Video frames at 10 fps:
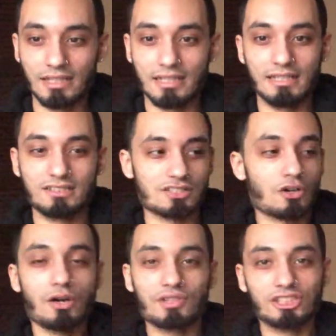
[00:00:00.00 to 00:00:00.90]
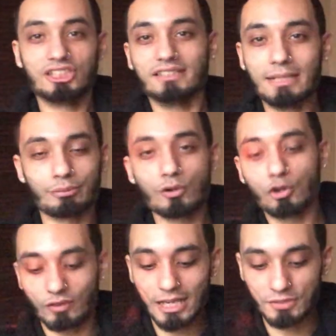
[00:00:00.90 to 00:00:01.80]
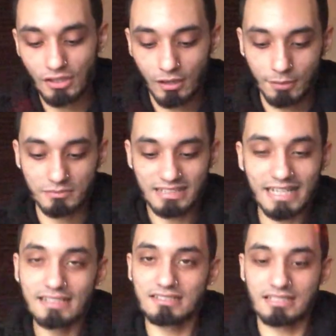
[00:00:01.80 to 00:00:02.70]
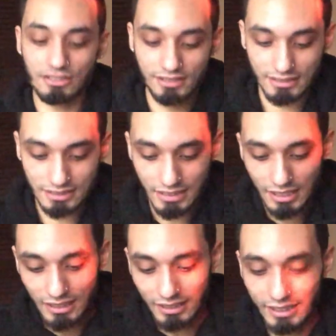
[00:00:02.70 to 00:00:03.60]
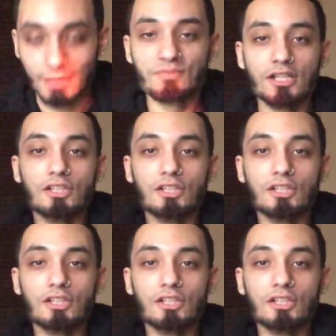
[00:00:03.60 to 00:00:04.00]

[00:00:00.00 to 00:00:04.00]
and, and just all this shit they programmed y'all to take serious like